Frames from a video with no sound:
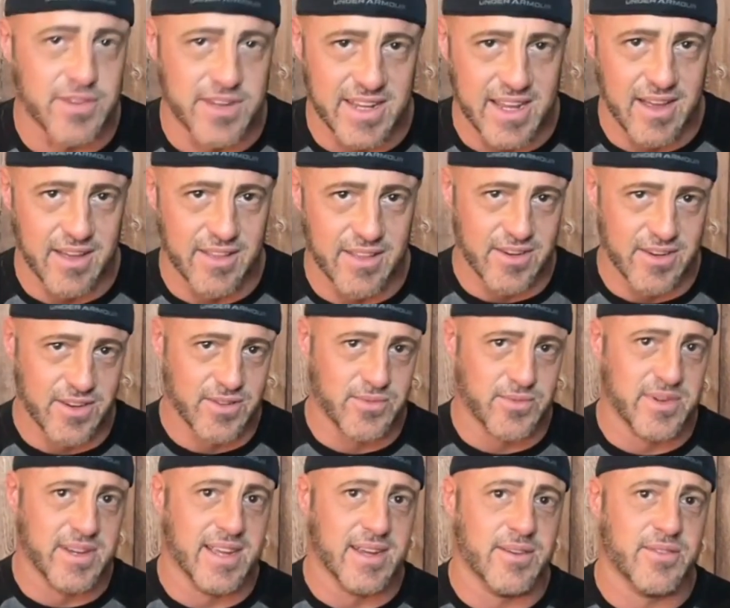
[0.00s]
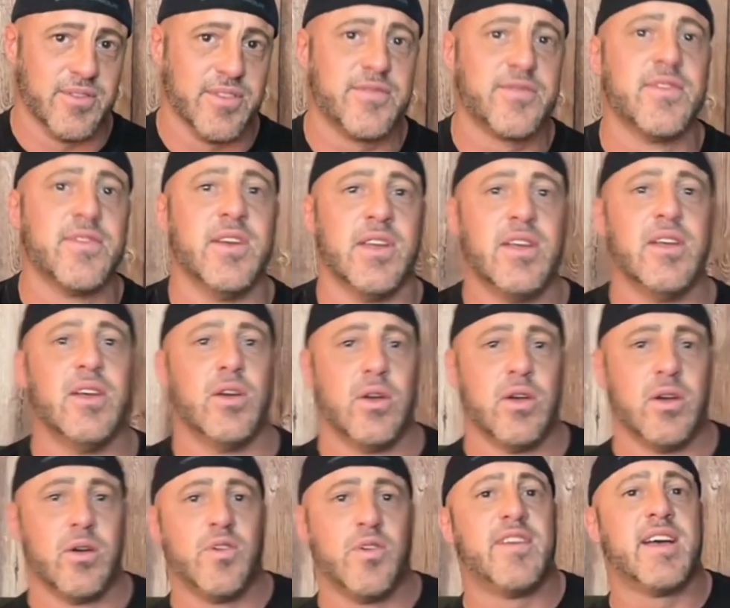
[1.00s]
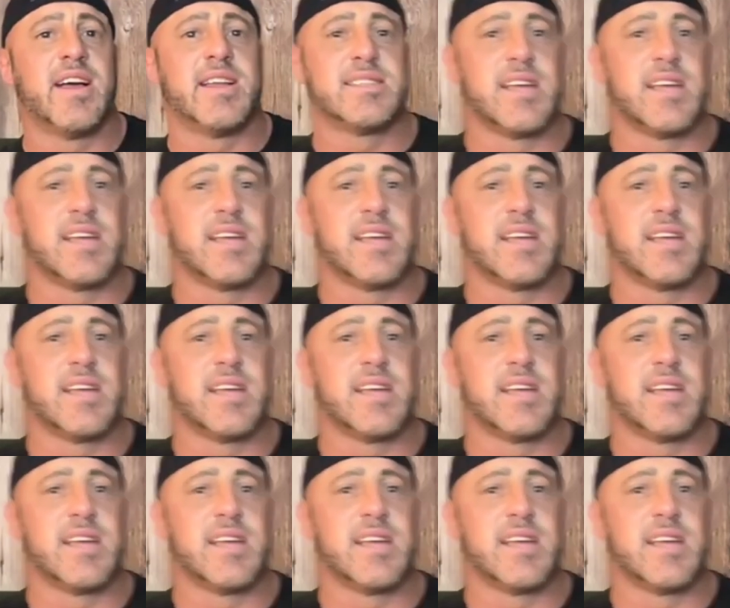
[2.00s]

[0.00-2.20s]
together. We, we've... We've had